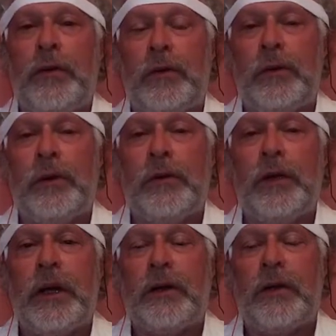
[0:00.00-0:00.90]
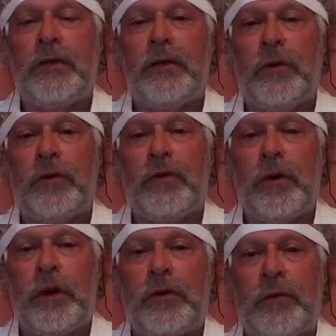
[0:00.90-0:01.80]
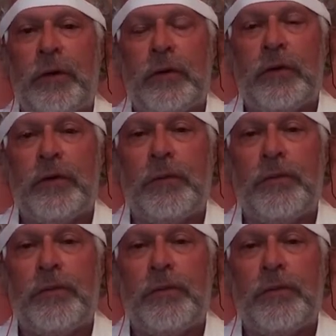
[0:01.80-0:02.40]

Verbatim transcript: to literally get those neurotransmitters